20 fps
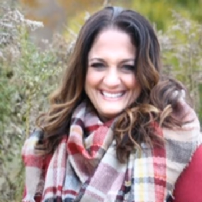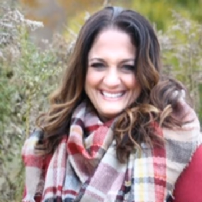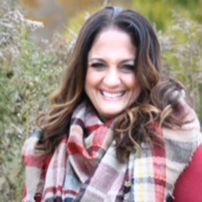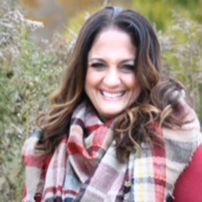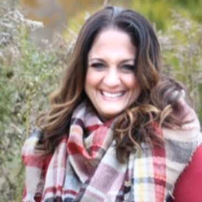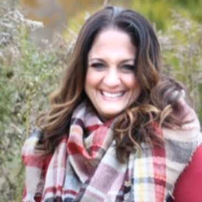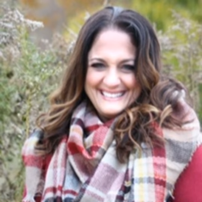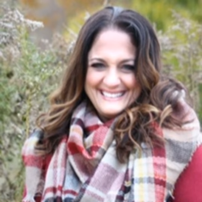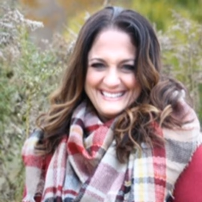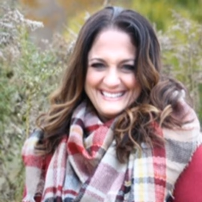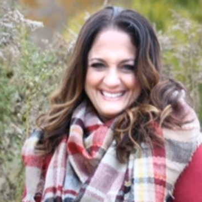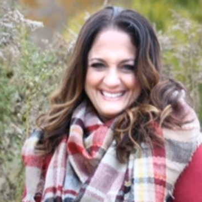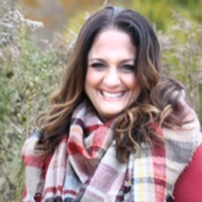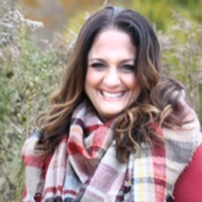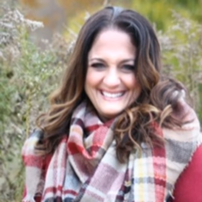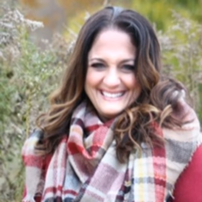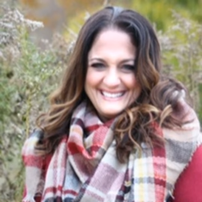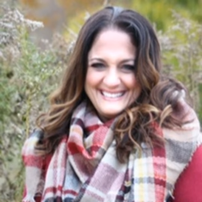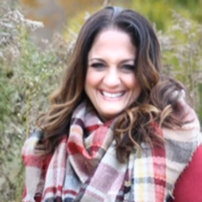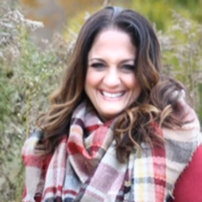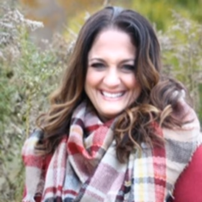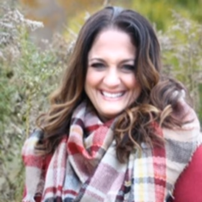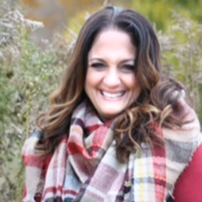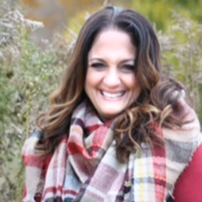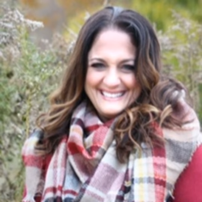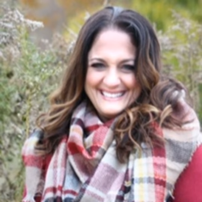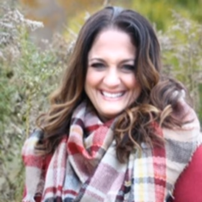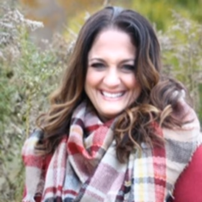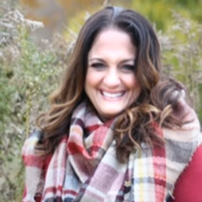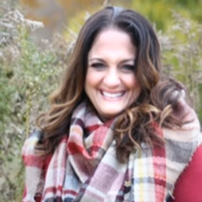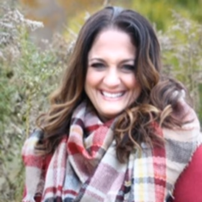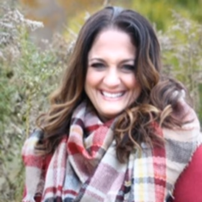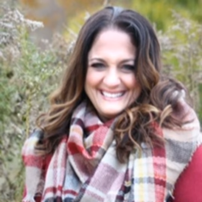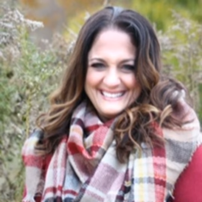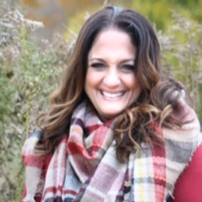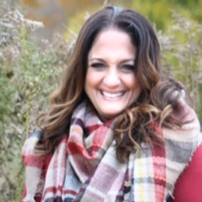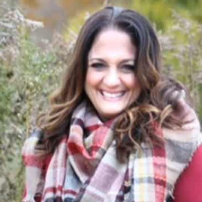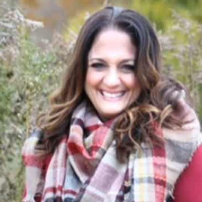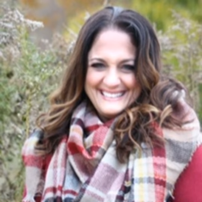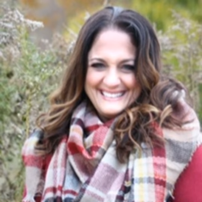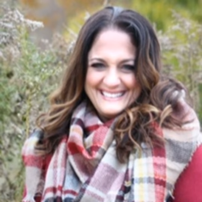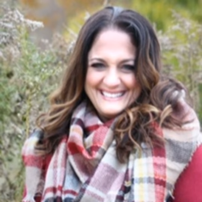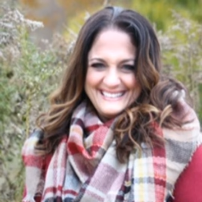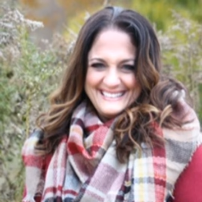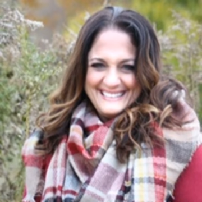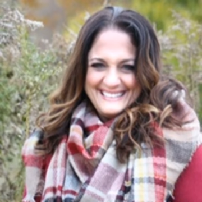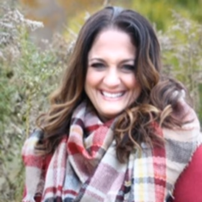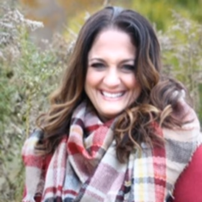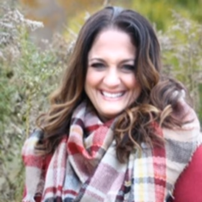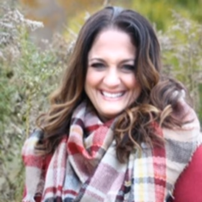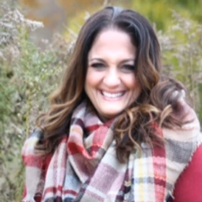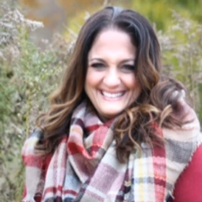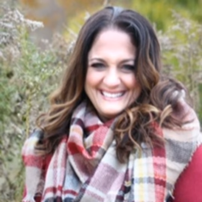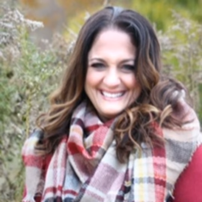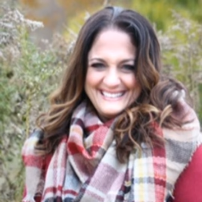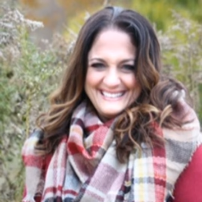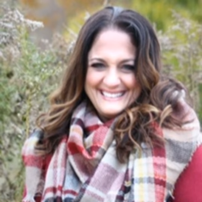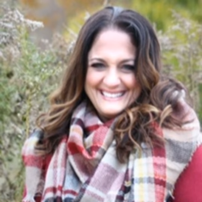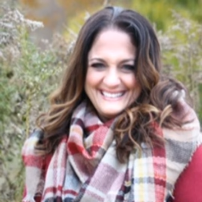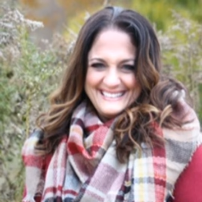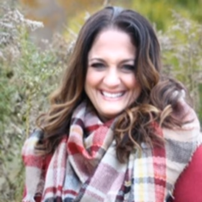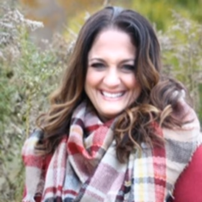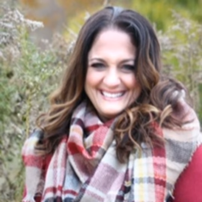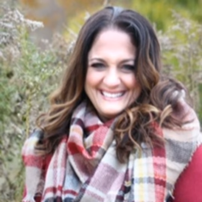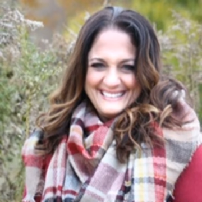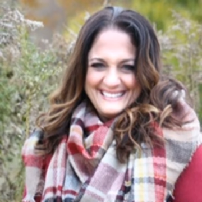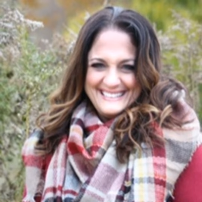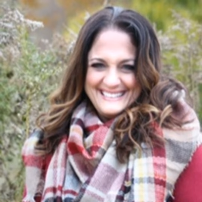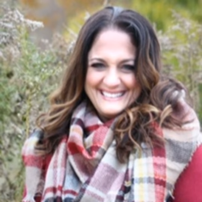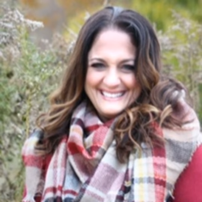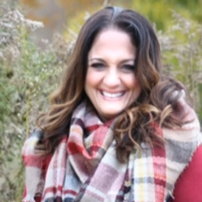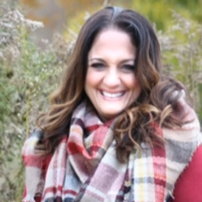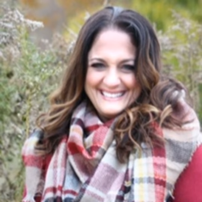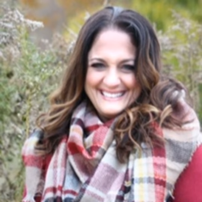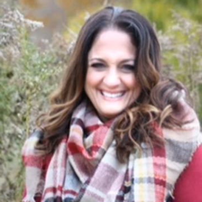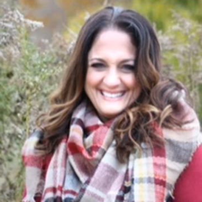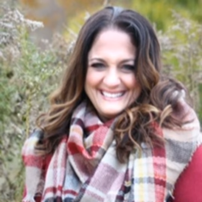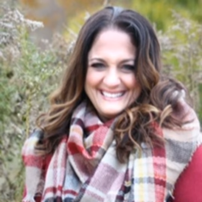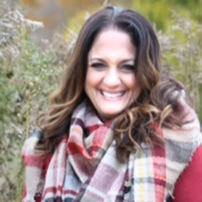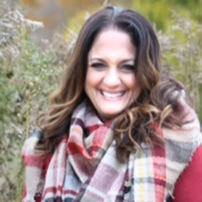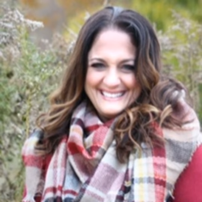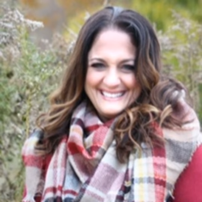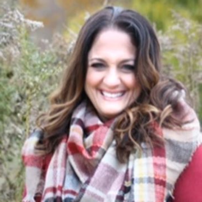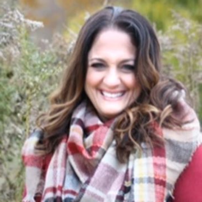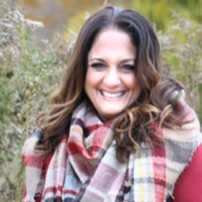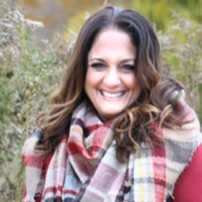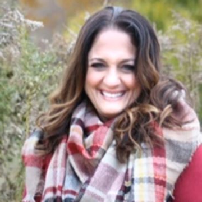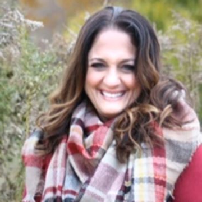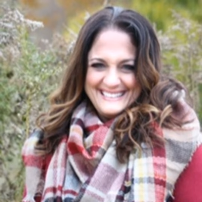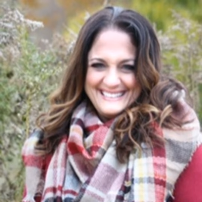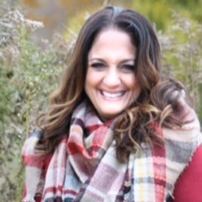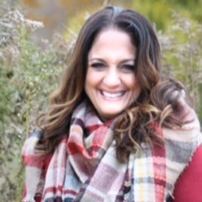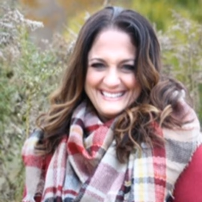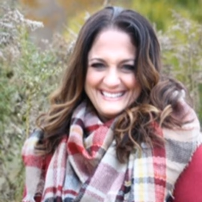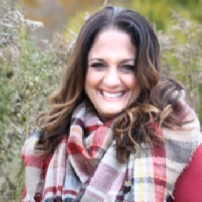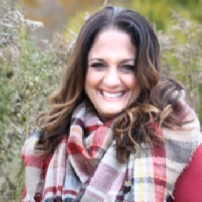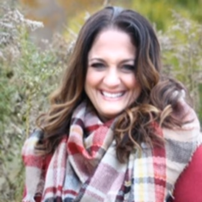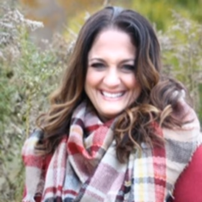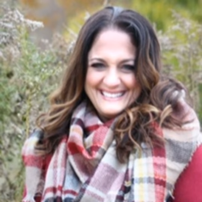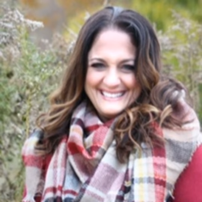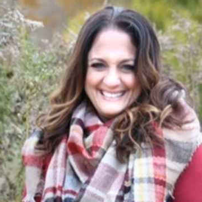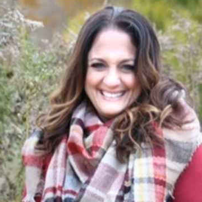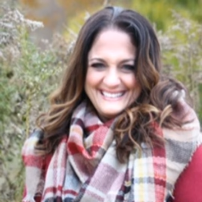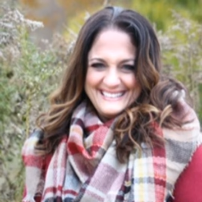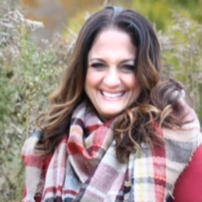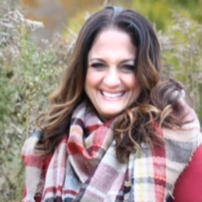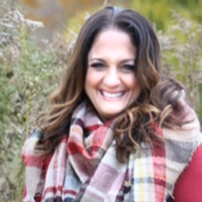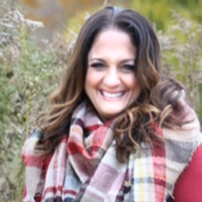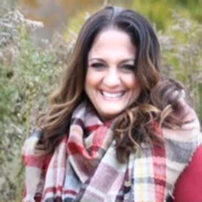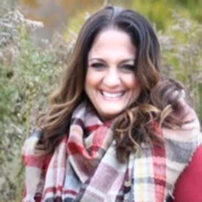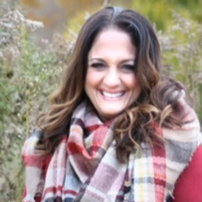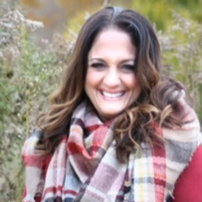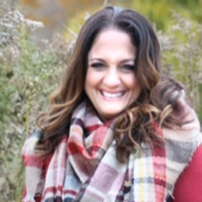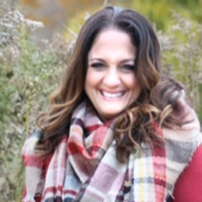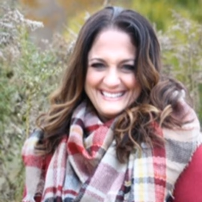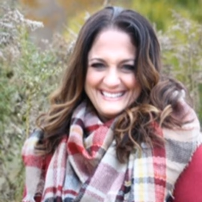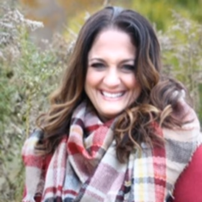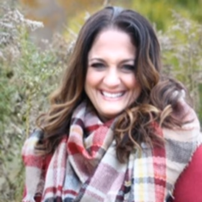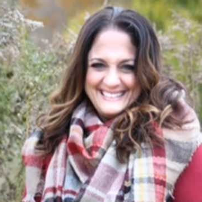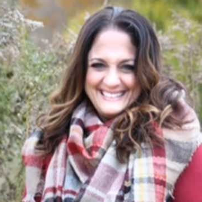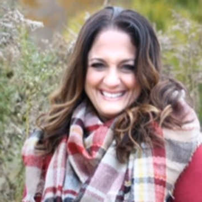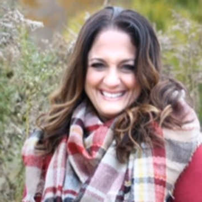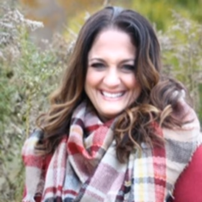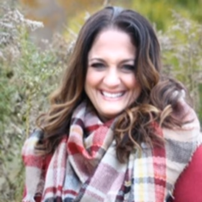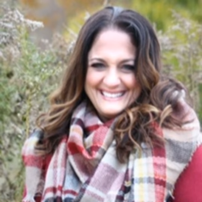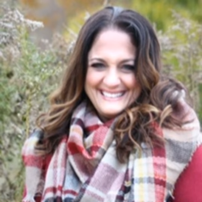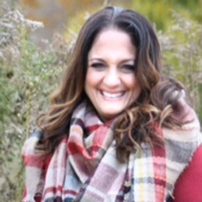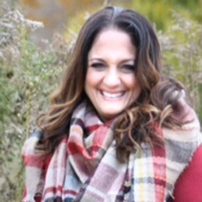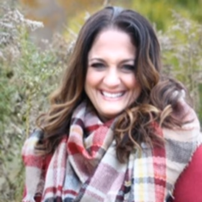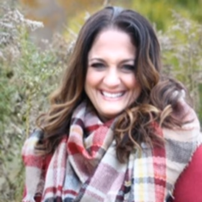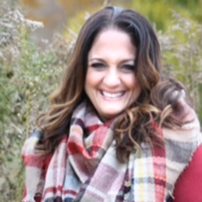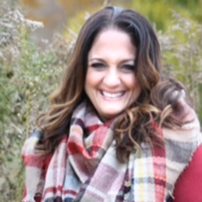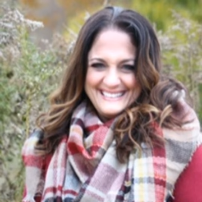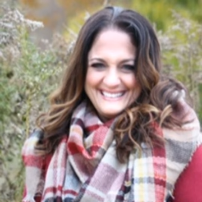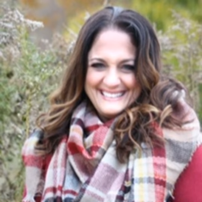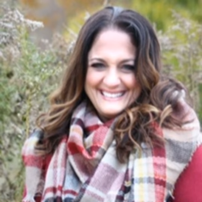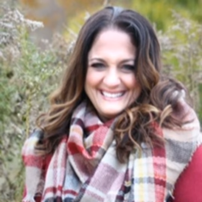[no speech]